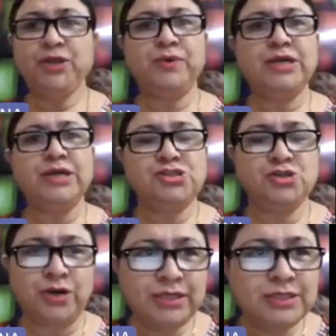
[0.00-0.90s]
you
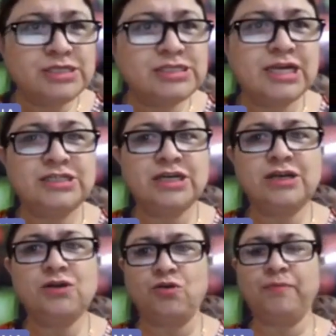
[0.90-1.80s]
enjoyed this
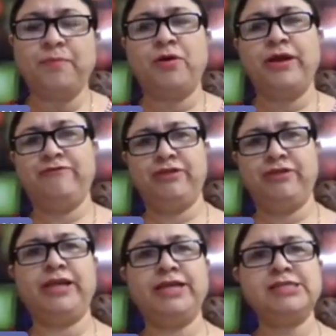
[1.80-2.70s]
session. Hope
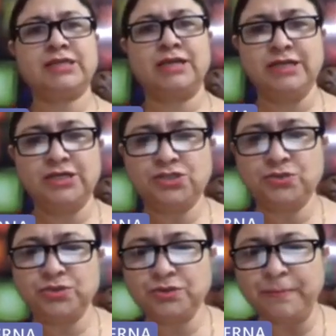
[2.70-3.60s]
everything is clear
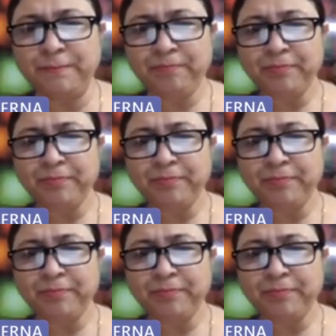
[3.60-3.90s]
to you.